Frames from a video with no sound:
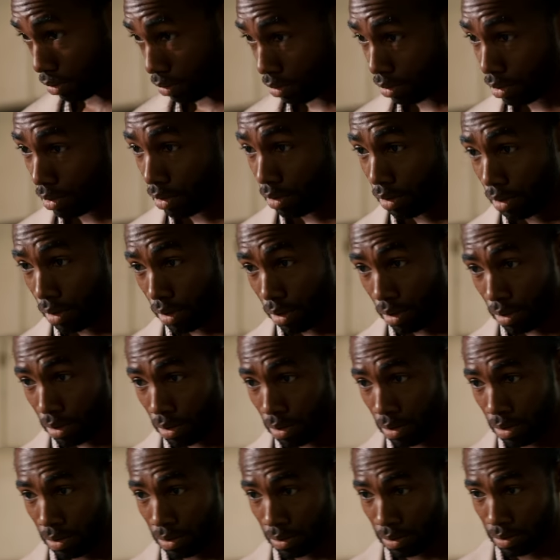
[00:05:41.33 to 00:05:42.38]
I already
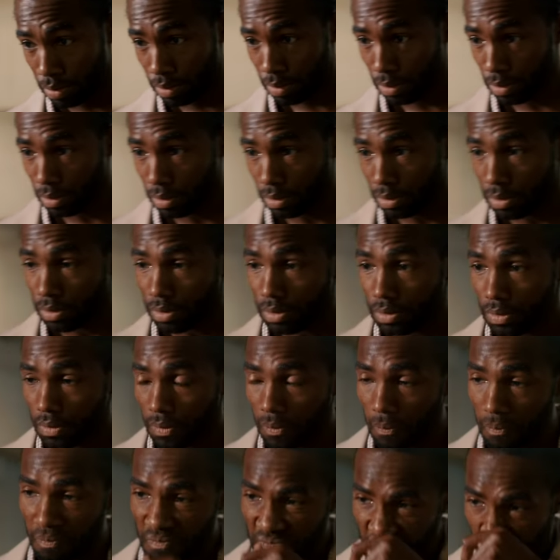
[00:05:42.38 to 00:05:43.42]
did, and
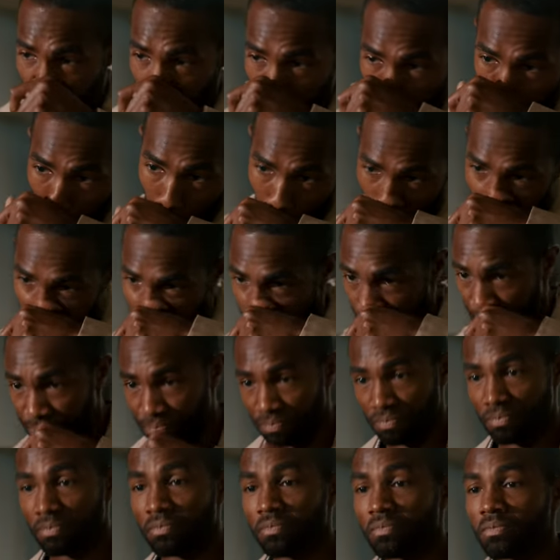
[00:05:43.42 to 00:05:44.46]
I told him that I
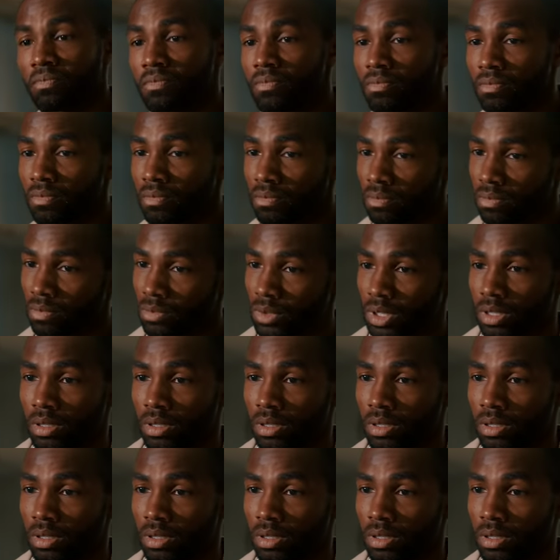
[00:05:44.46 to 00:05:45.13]
couldn't move forward with him.